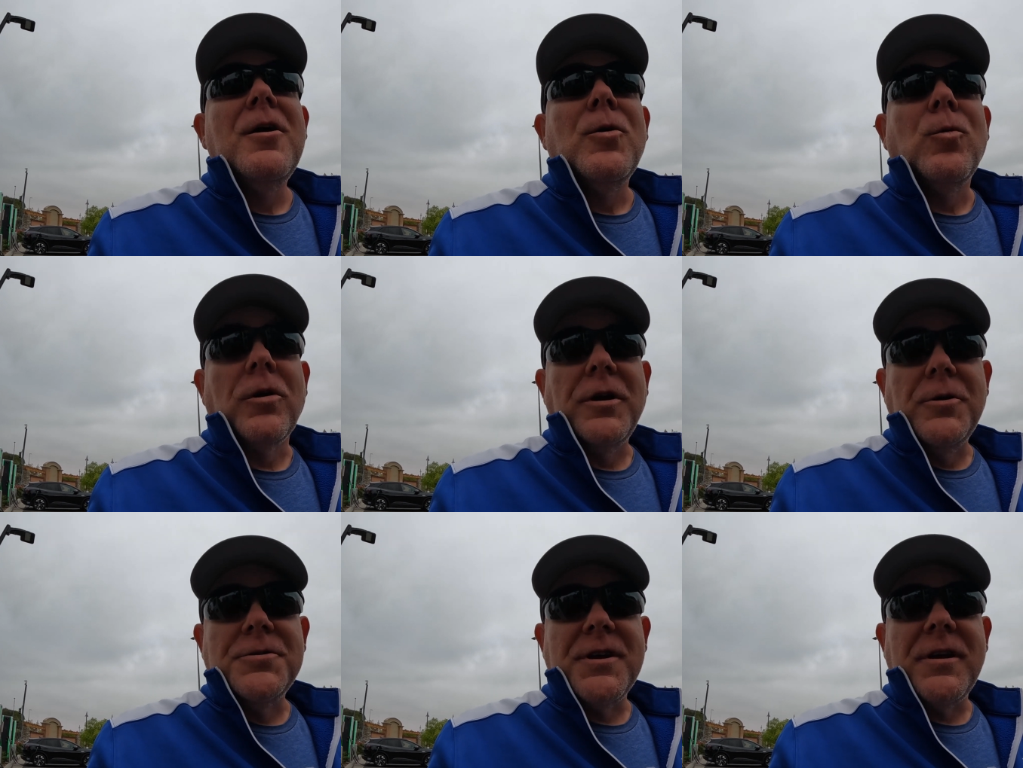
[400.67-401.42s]
We're
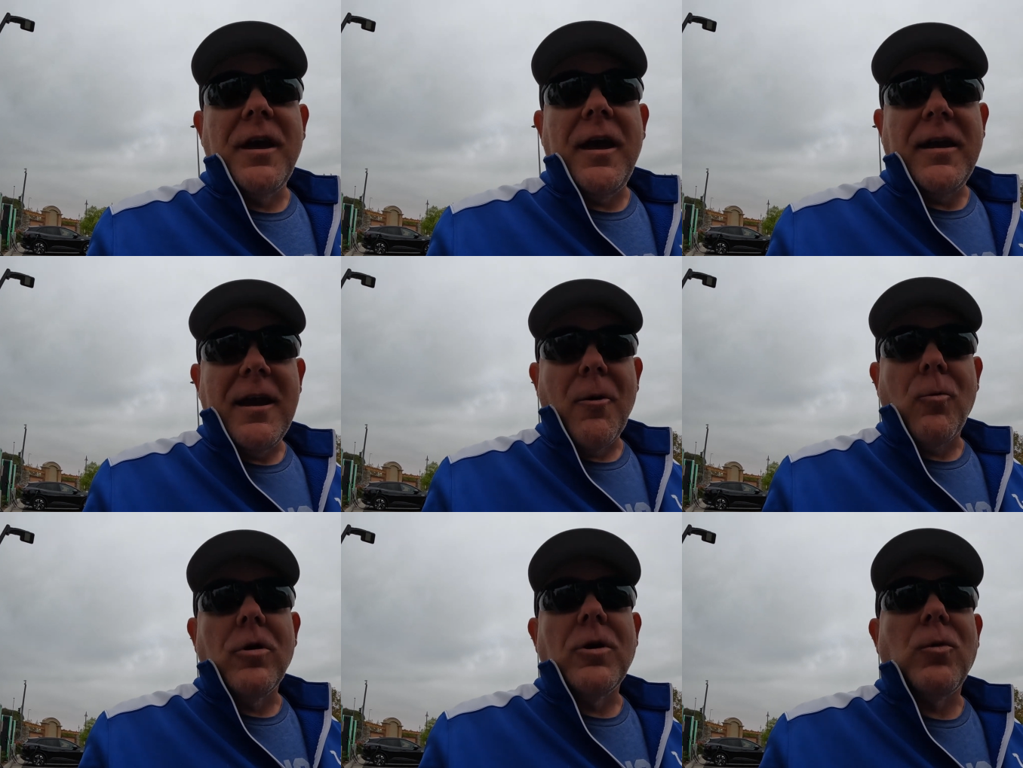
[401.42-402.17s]
using a
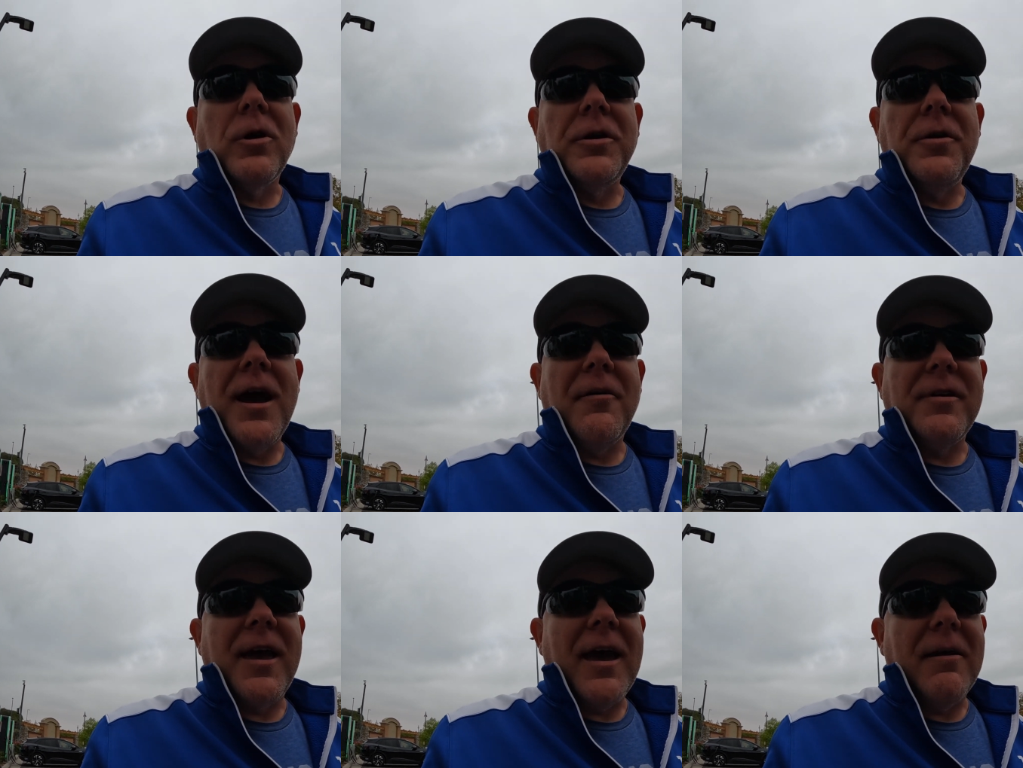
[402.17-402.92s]
network where you
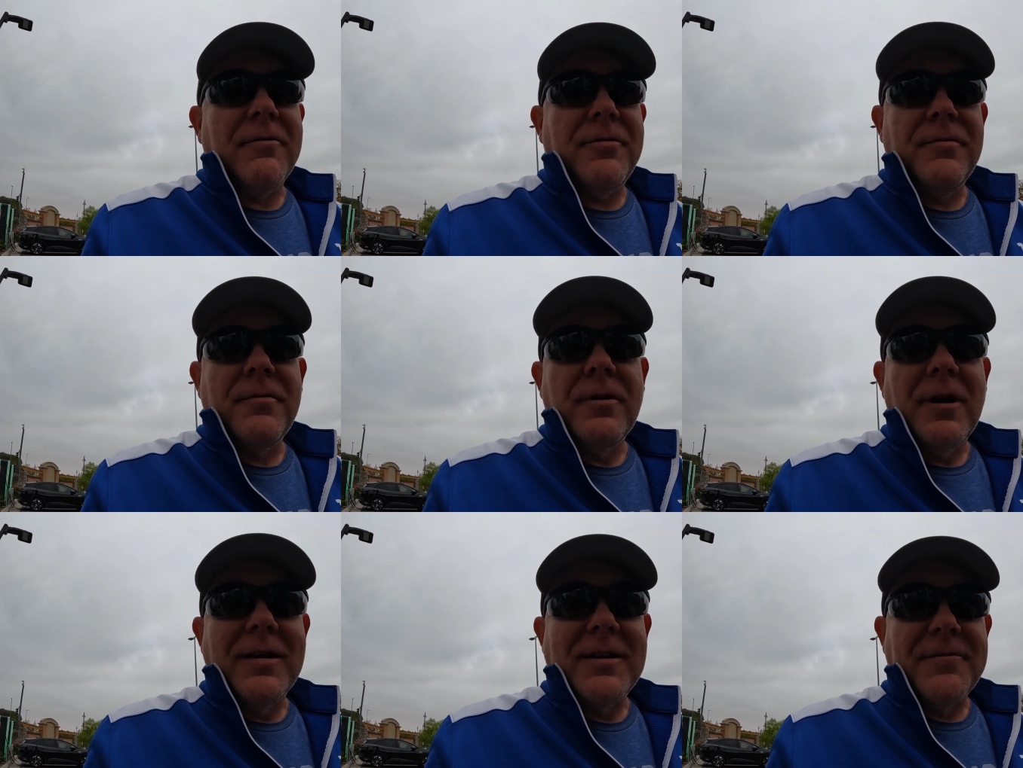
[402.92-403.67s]
have to have
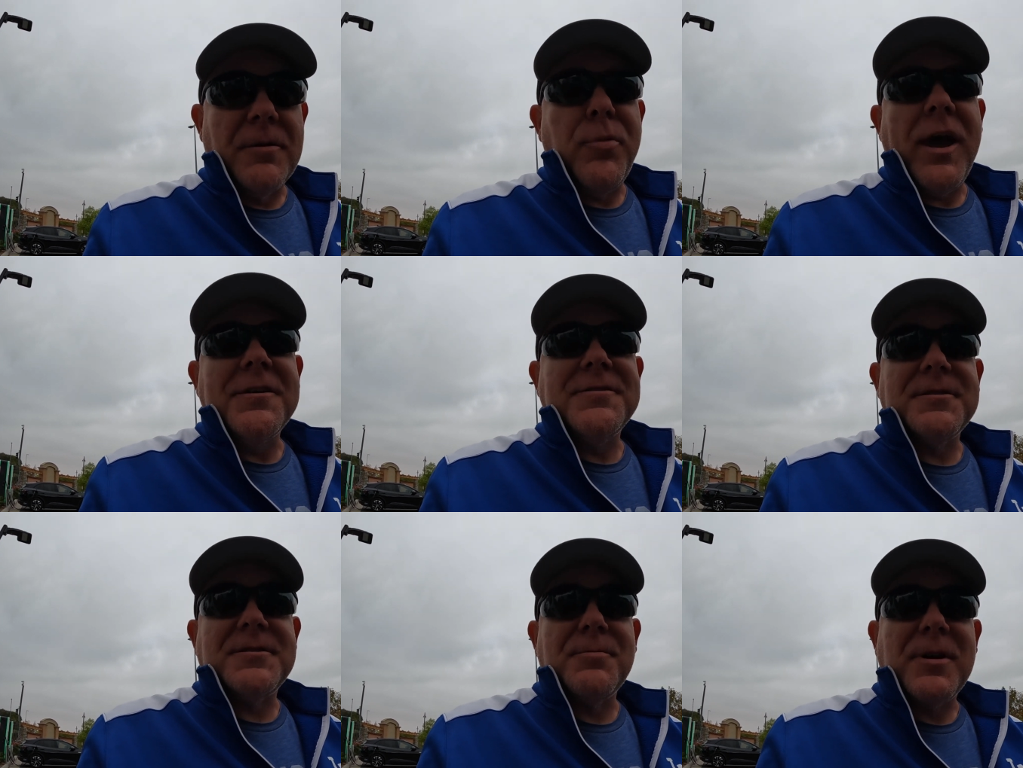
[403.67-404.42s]
a different pay
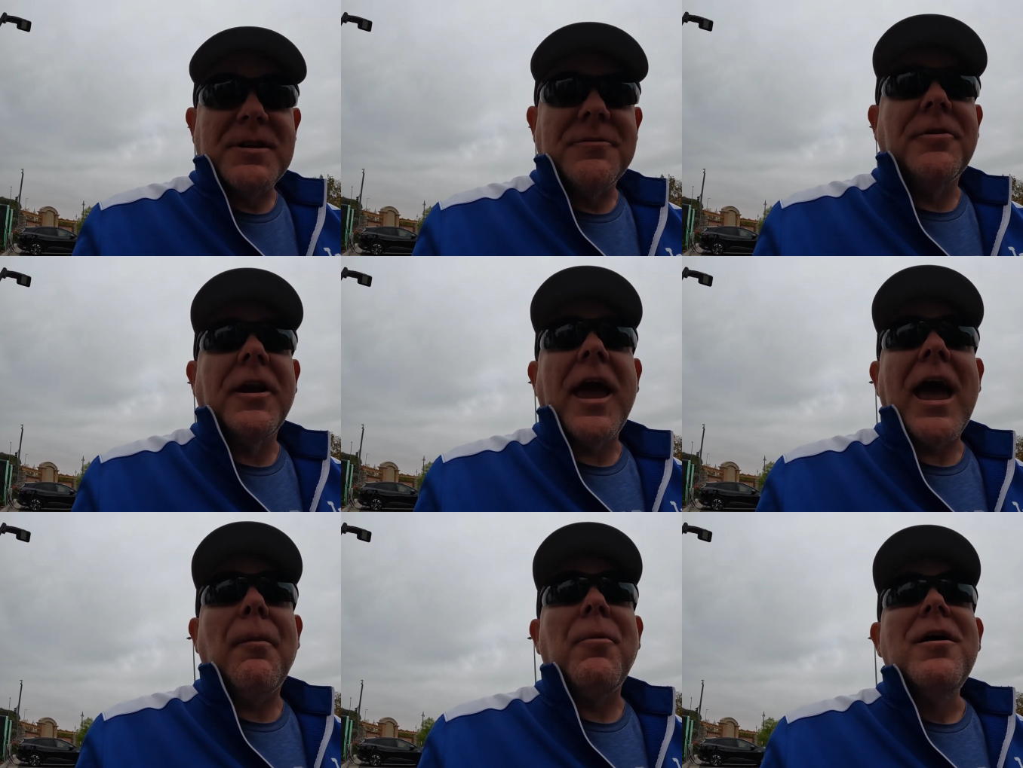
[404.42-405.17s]
system, a different
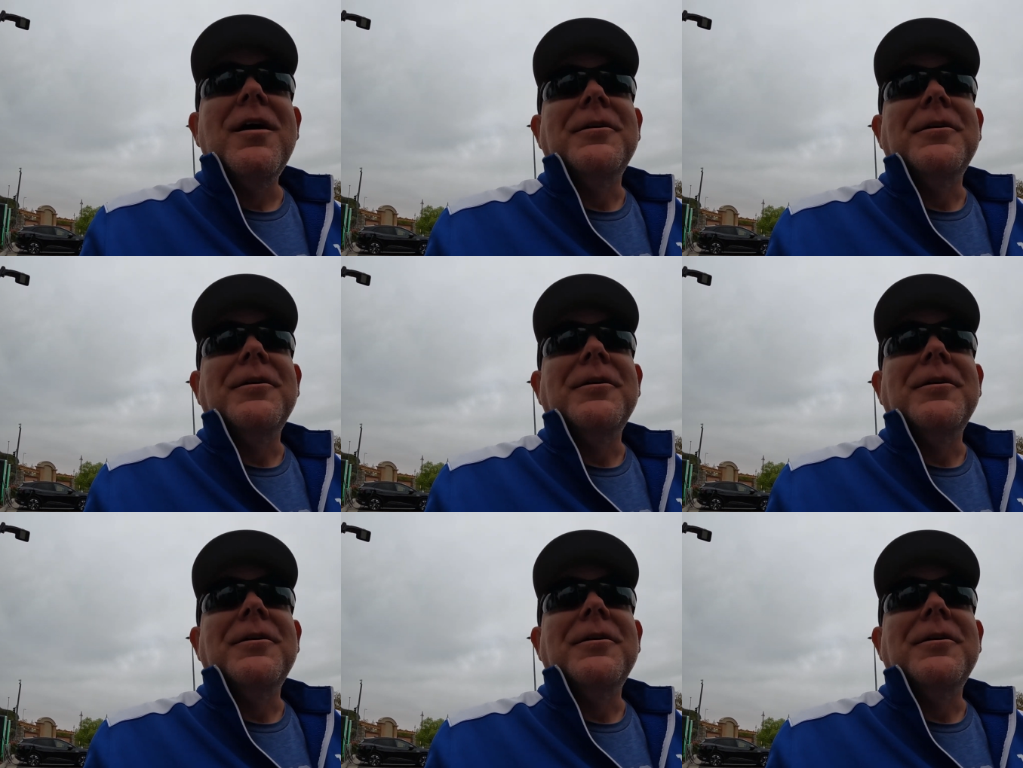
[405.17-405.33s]
app.